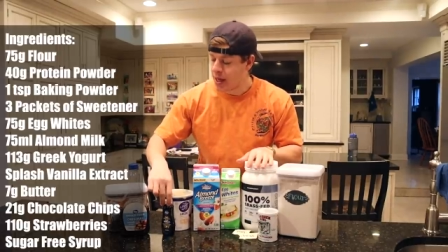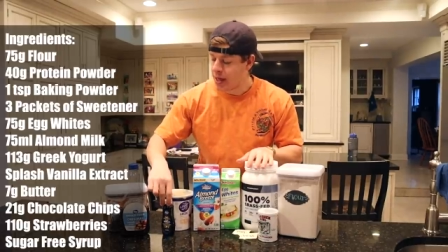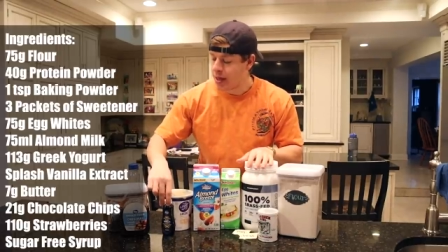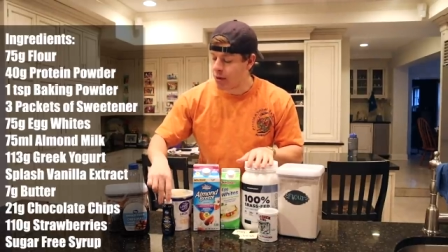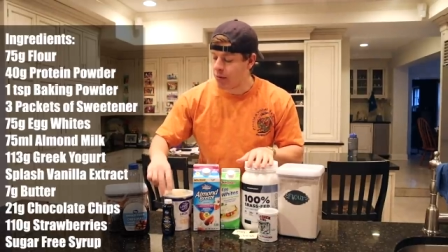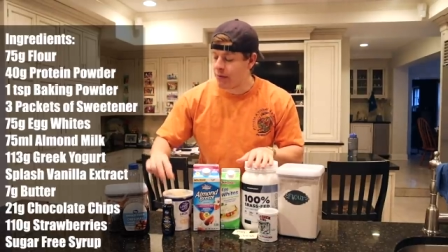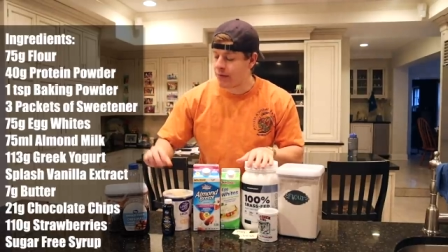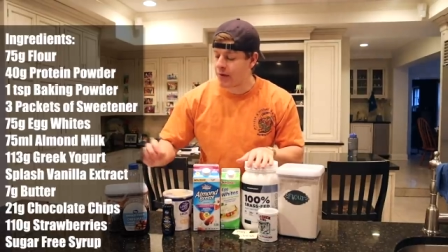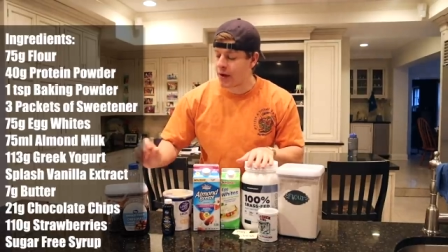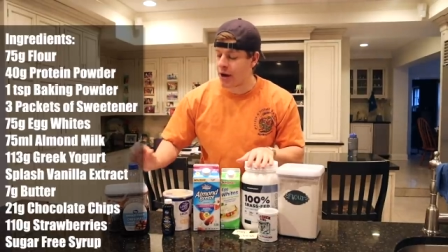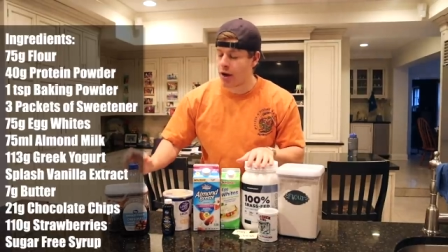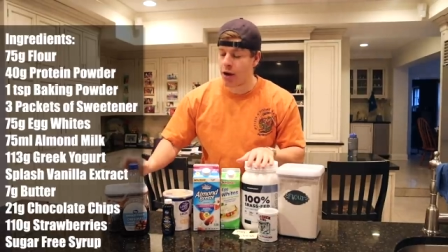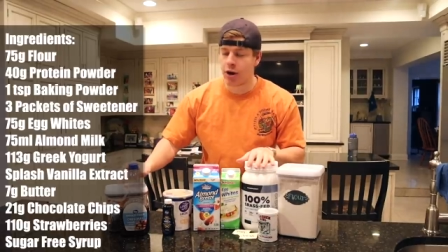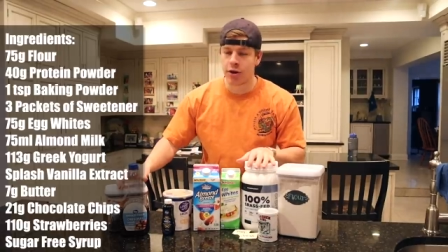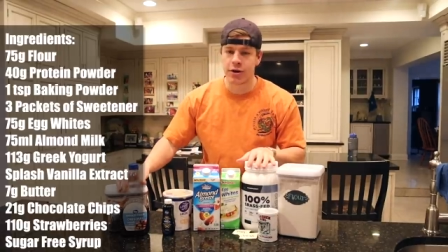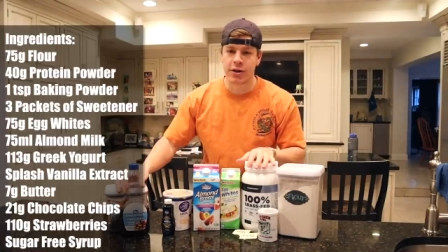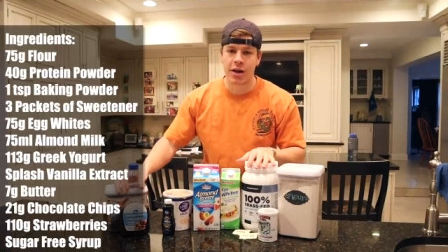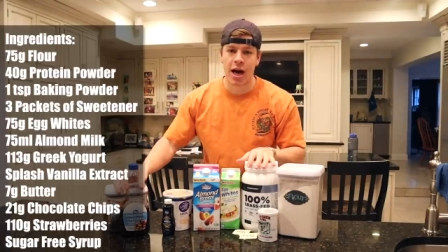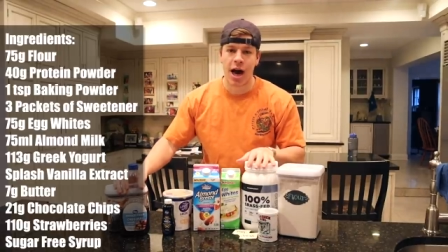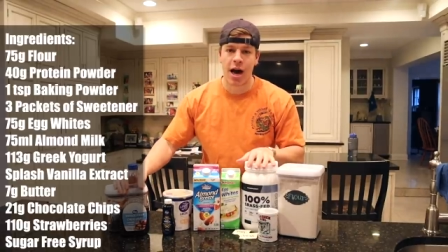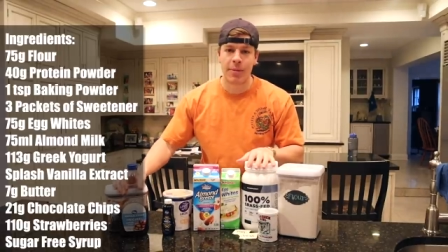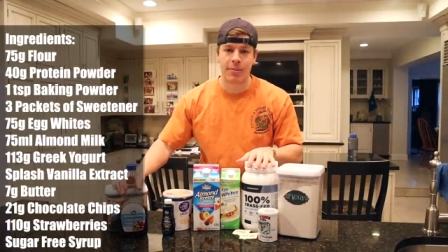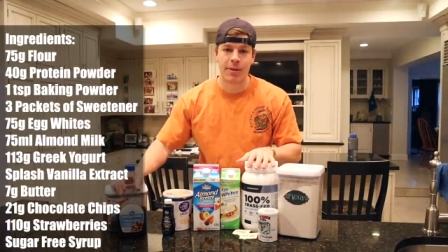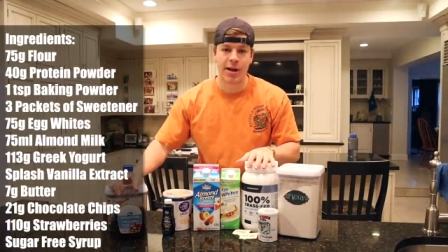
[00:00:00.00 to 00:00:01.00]
Then we've got our
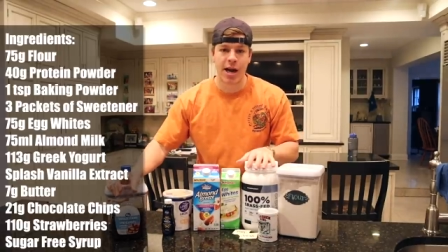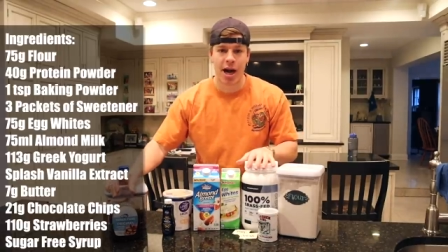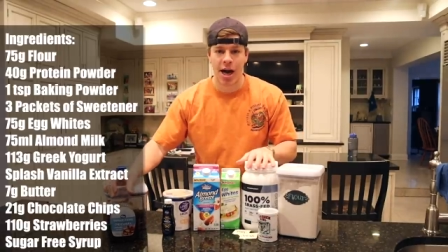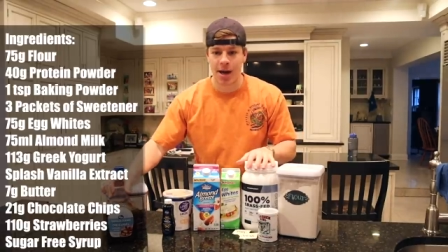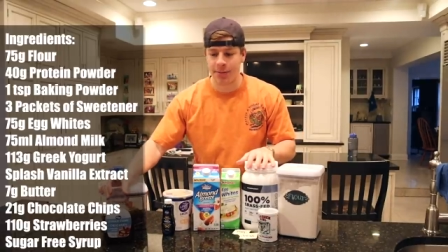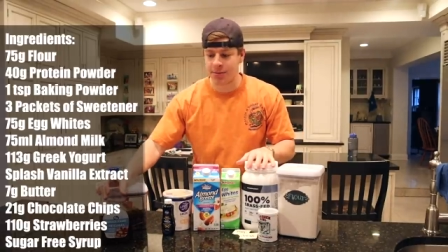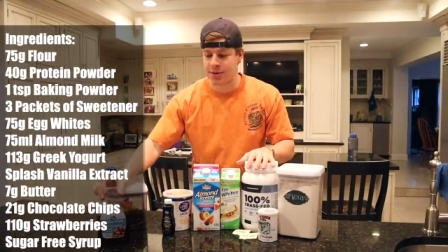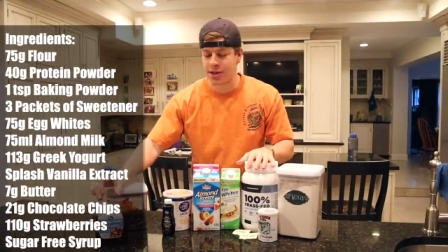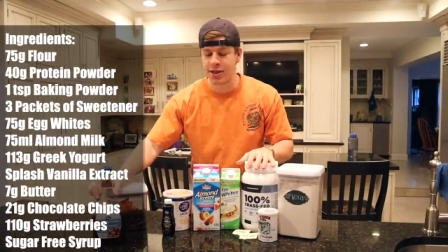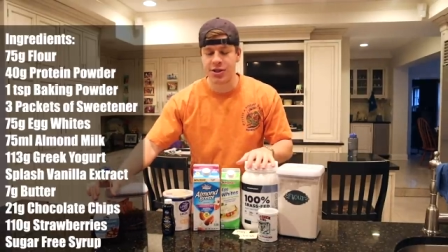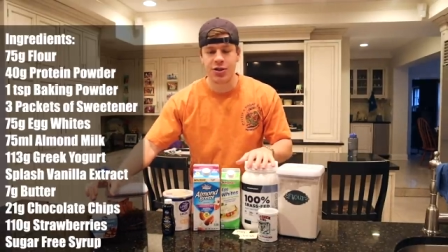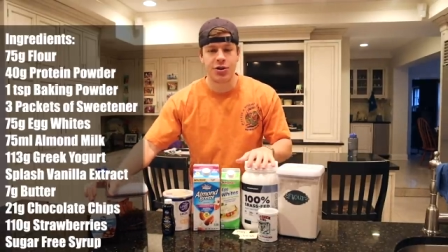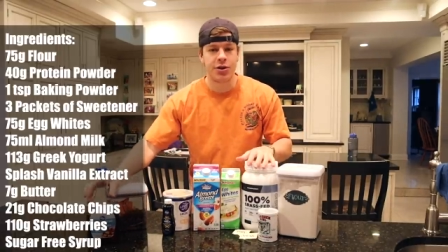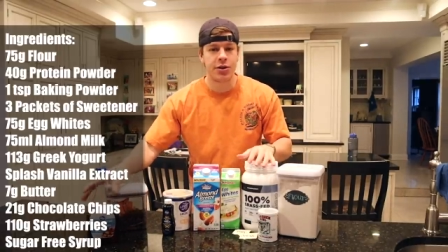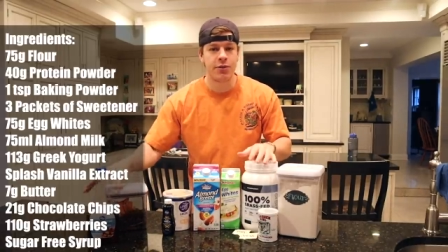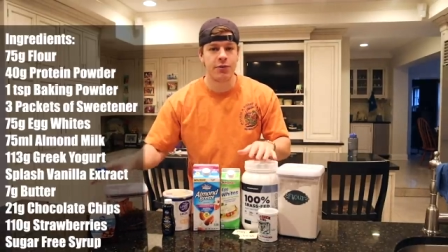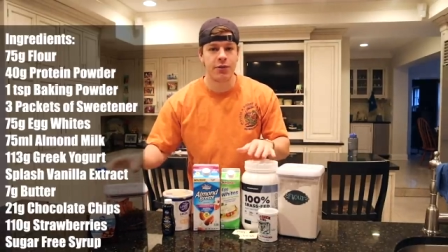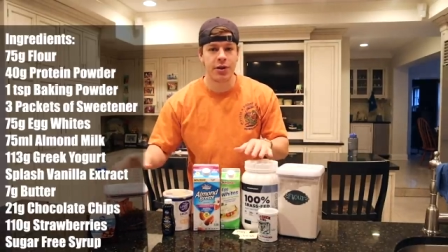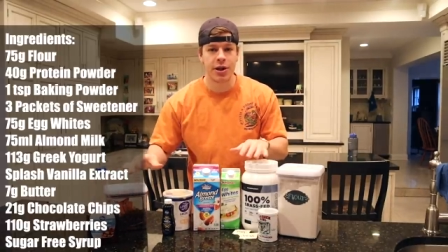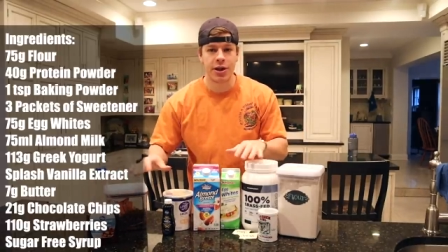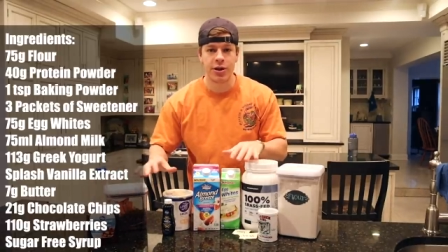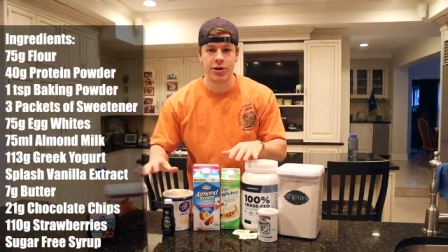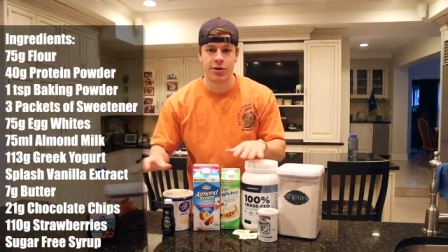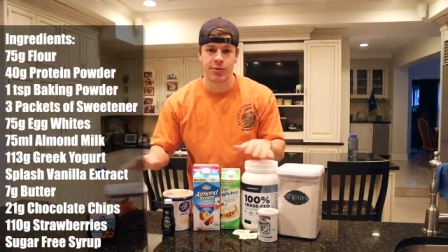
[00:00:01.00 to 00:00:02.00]
topping options. You can
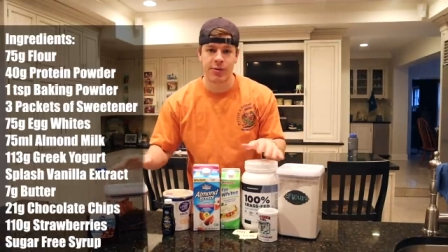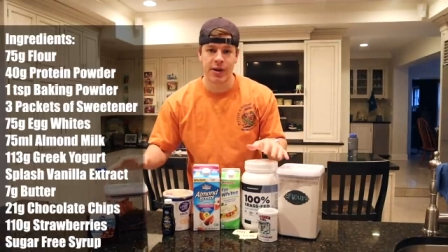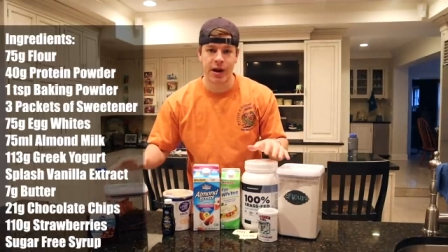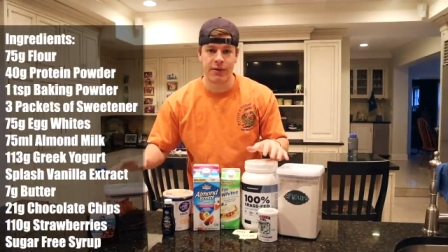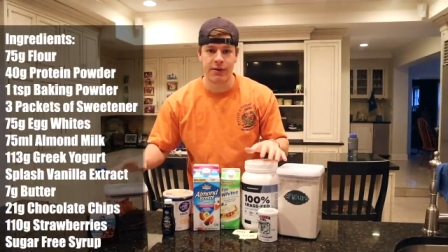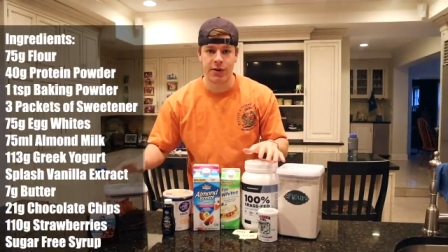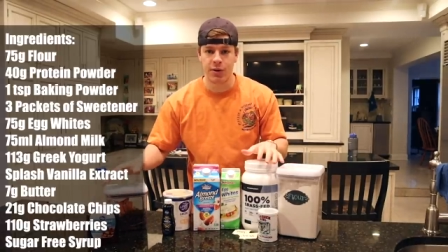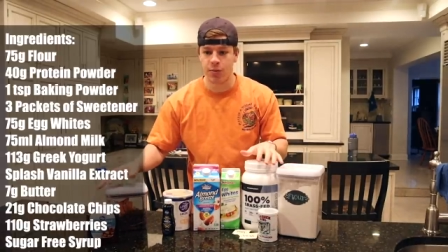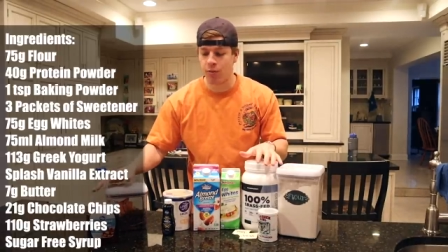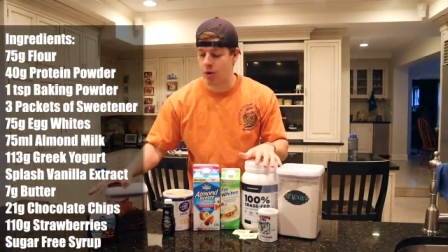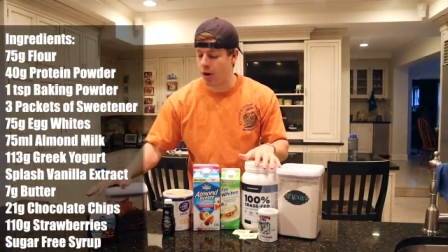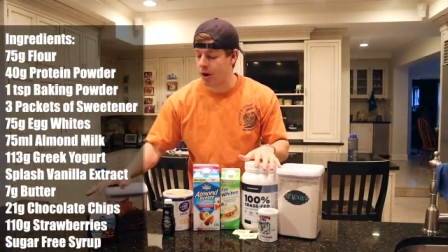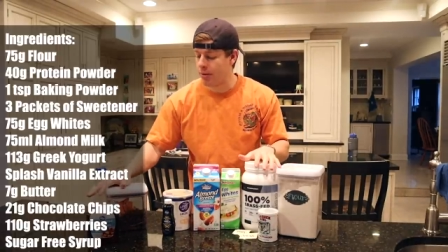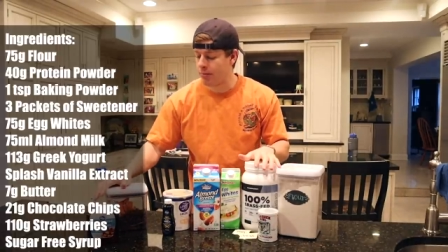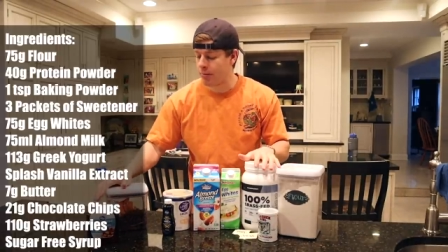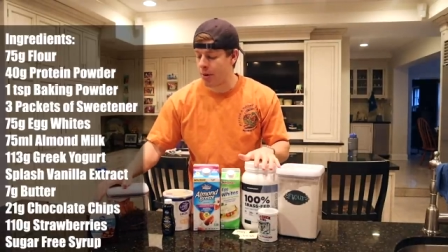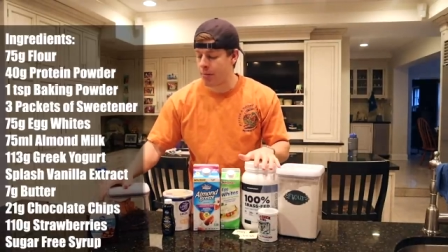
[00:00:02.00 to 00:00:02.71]
really use whatever you want,